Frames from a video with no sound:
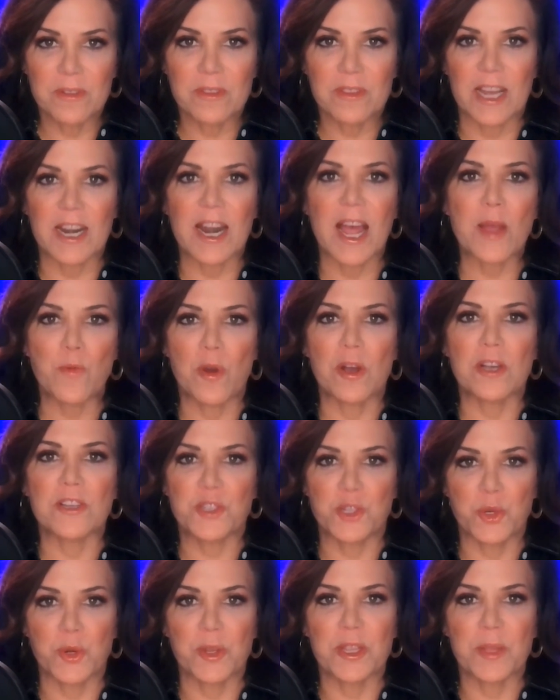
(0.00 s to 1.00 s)
that I
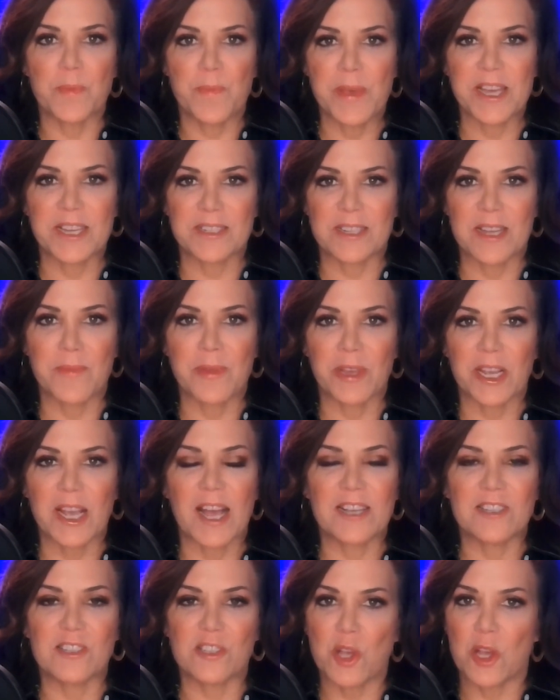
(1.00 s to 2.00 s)
was during the pandemic,
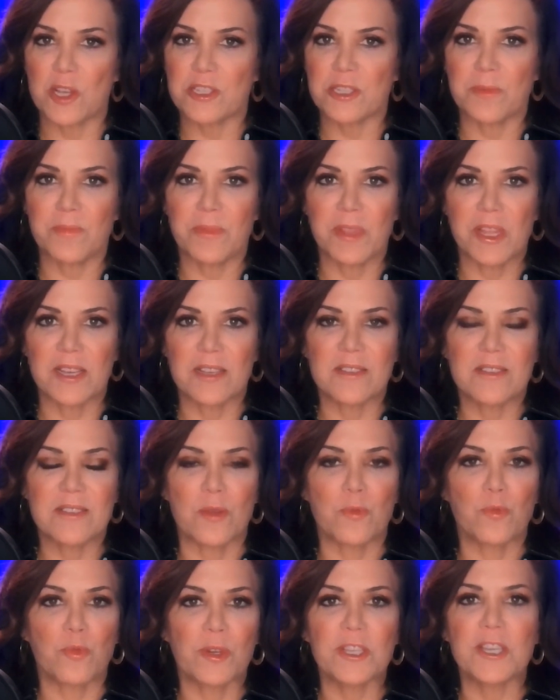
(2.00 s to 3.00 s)
I saw some things
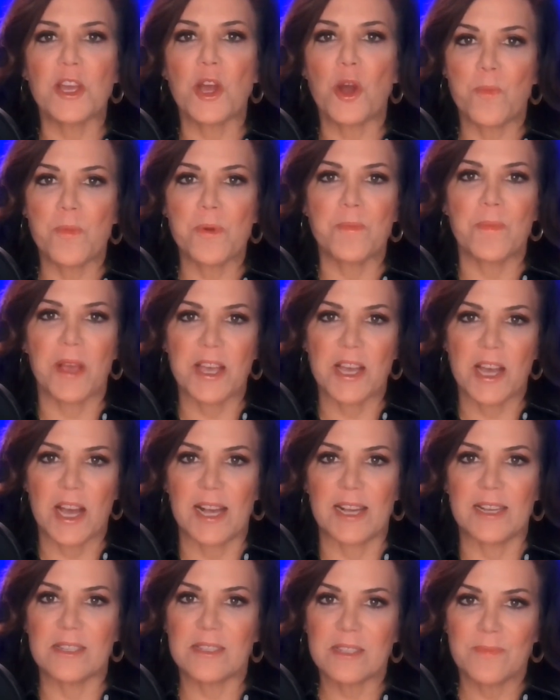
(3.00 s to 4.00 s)
that really opened my
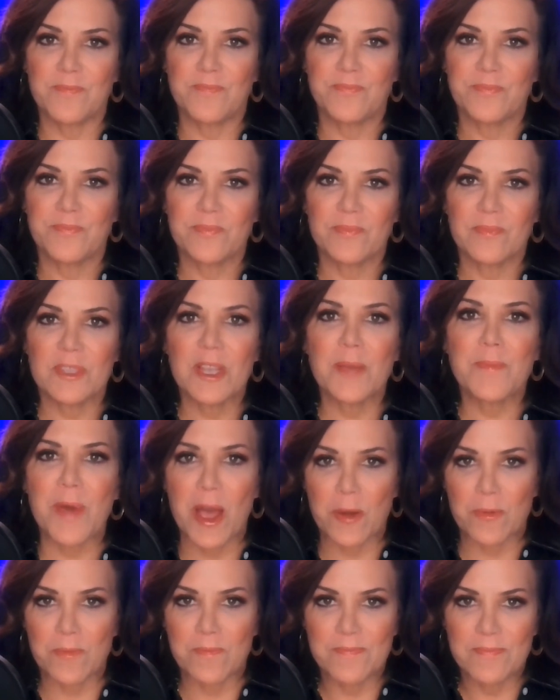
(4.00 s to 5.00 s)
eyes
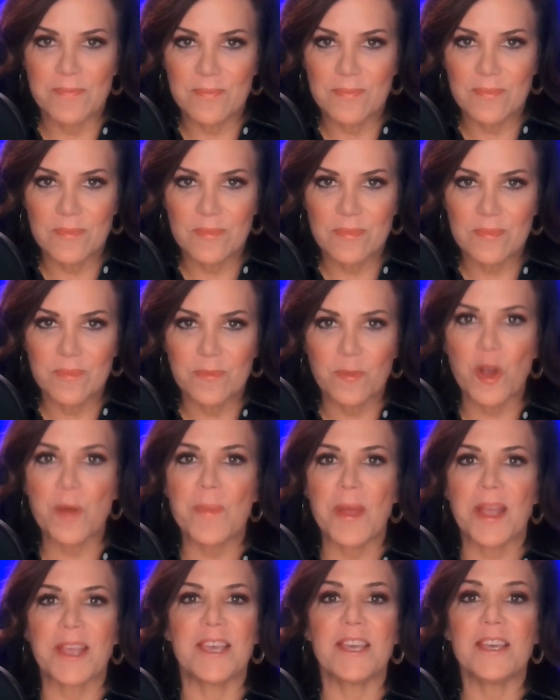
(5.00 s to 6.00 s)
about what
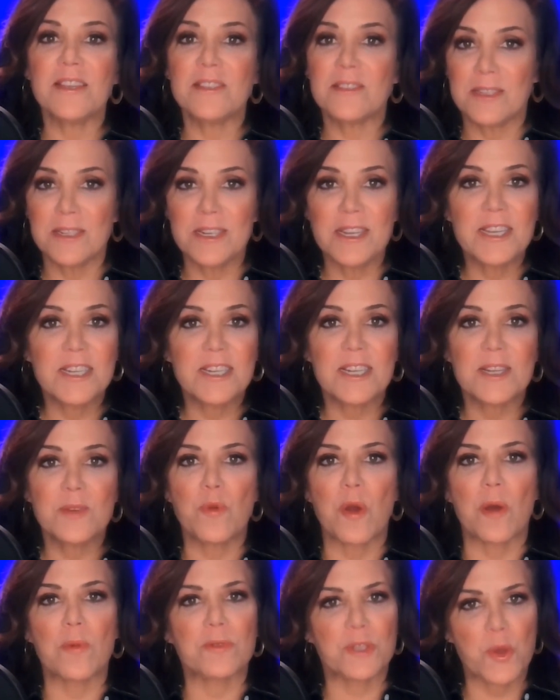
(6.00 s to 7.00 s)
my kids needed,
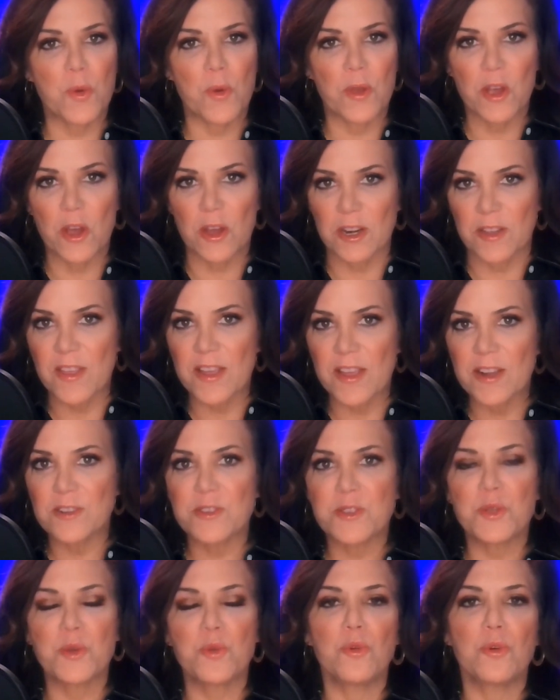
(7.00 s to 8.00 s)
what was going on in their
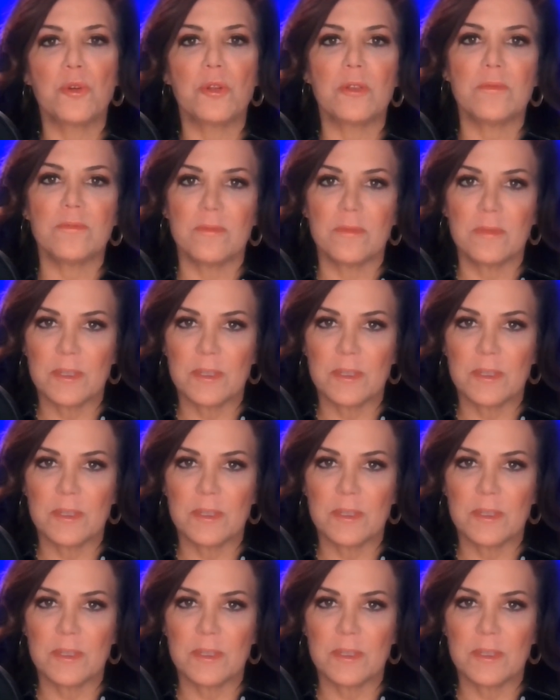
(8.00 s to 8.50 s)
school,